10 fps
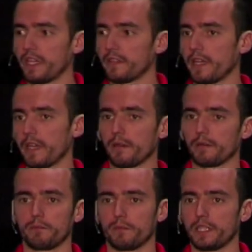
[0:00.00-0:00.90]
send,
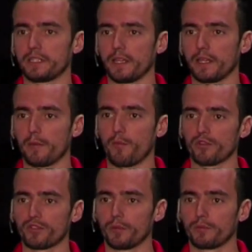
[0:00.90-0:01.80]
a, let's say, a
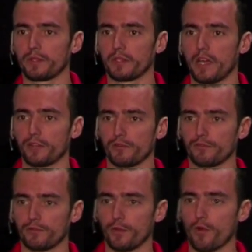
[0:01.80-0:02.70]
PostScript kind
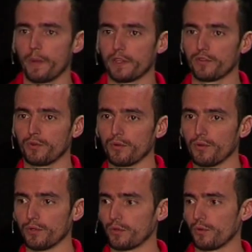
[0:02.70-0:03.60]
of document
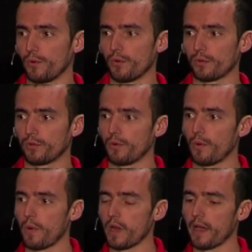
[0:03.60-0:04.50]
to, to,
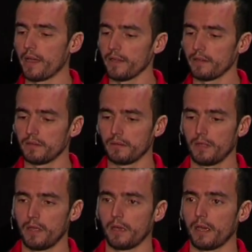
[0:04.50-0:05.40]
to a guy.
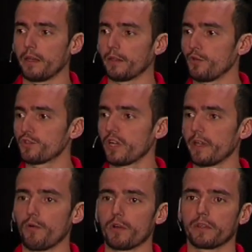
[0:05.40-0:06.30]
And
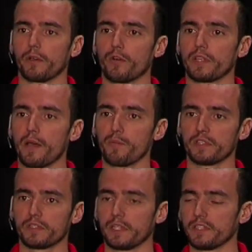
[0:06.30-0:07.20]
usually what, what
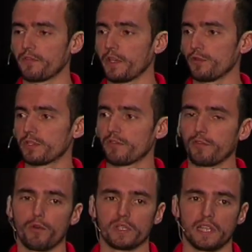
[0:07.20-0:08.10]
happens is the user
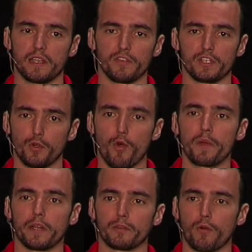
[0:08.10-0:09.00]
flow is like this. You
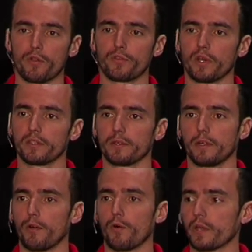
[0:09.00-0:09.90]
open a contract
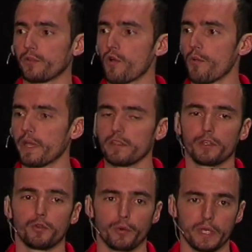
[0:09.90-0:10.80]
or a document,
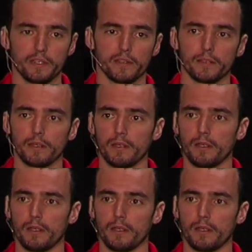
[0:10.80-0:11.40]
you read it,